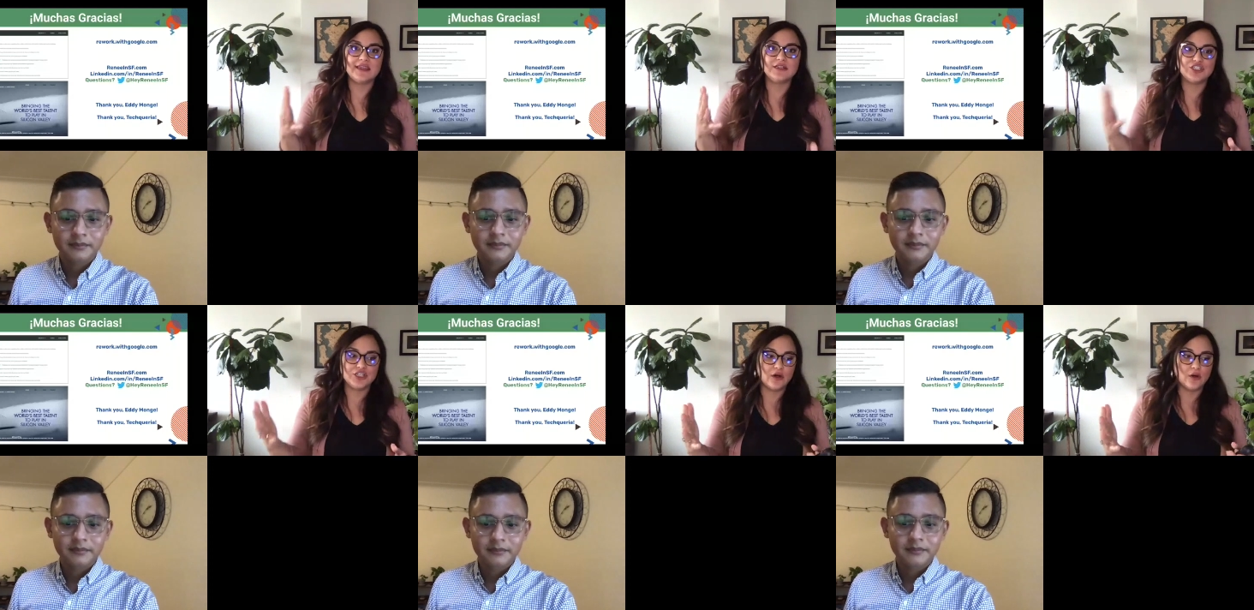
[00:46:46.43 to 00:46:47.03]

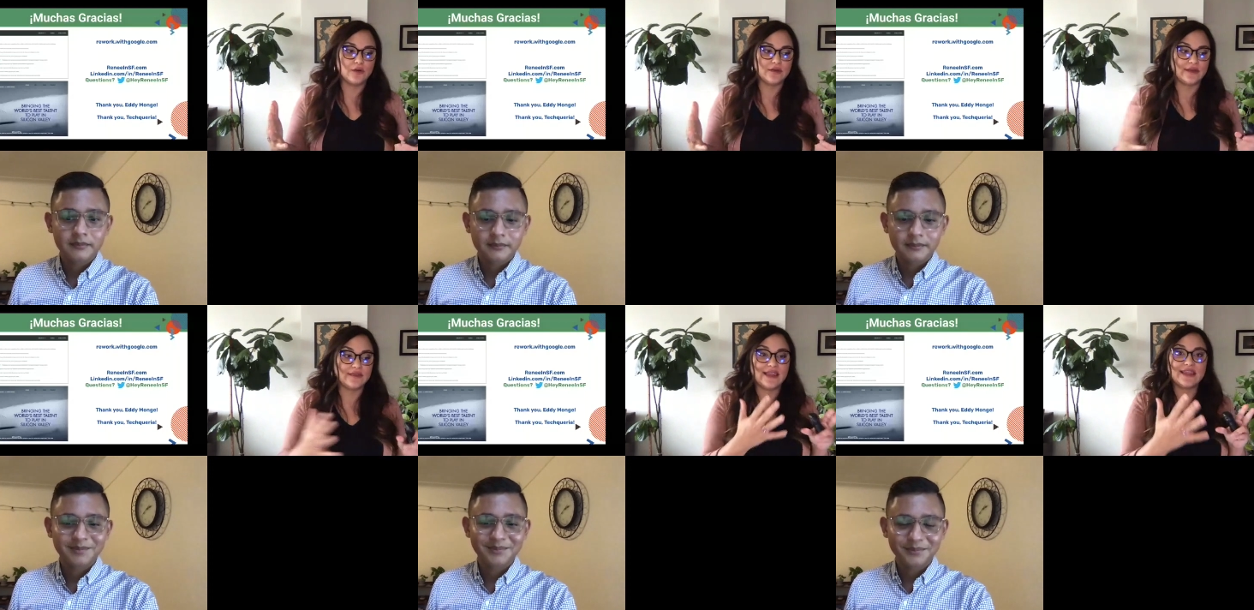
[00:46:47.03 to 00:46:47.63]
Speaker 1: show,
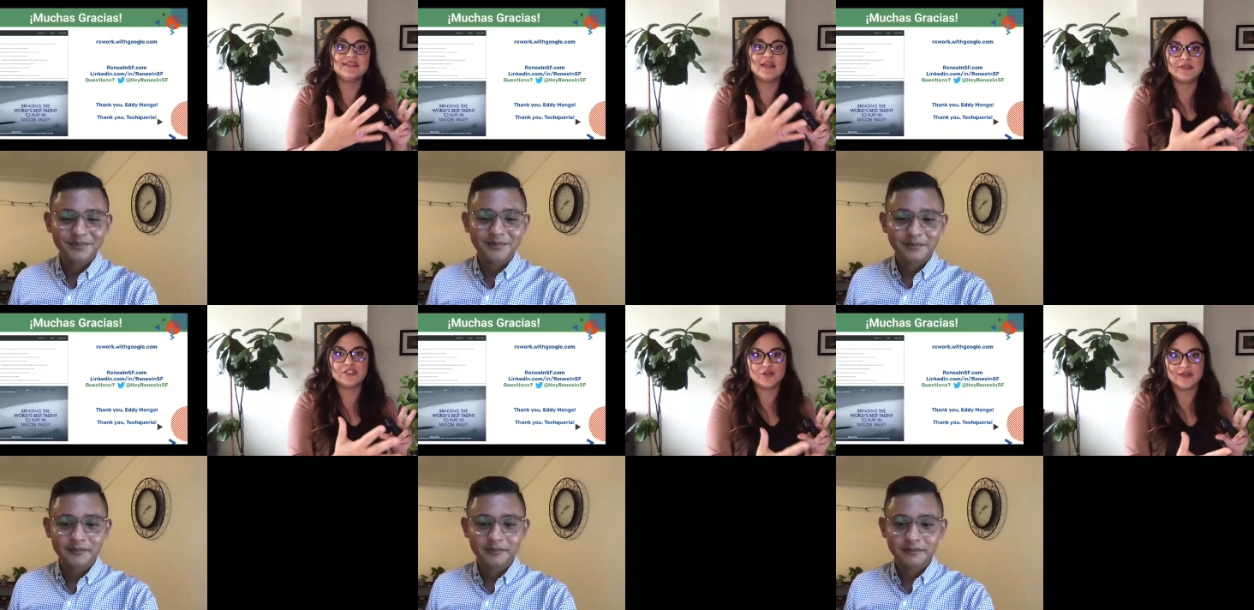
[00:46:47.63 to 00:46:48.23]
they can
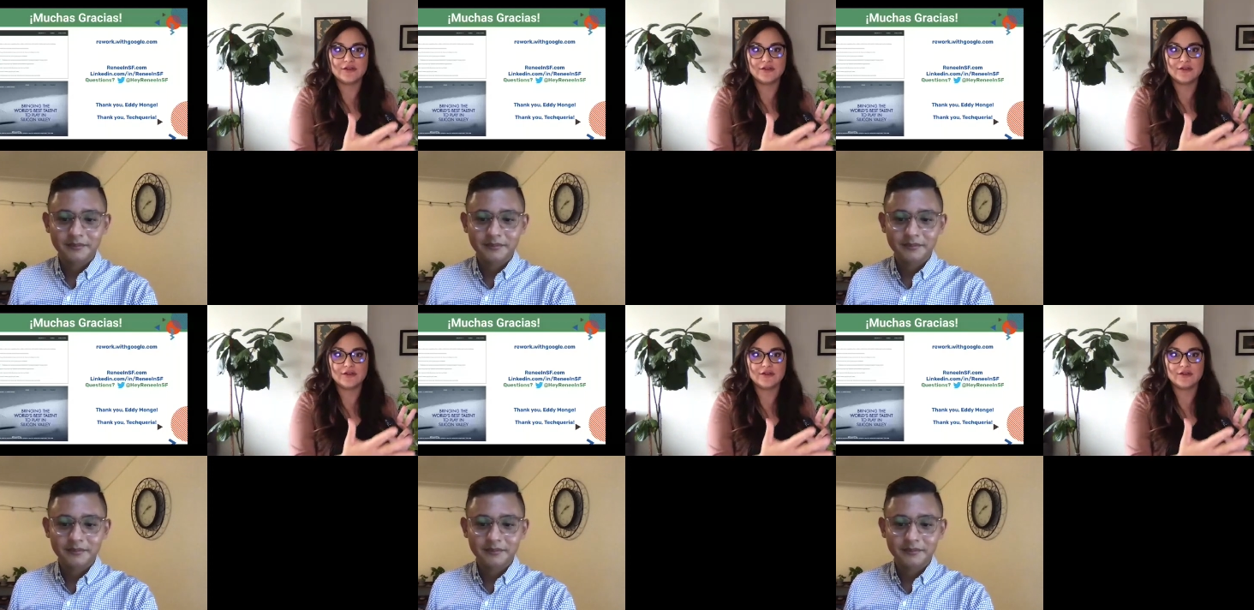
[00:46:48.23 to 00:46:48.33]
demonstrate their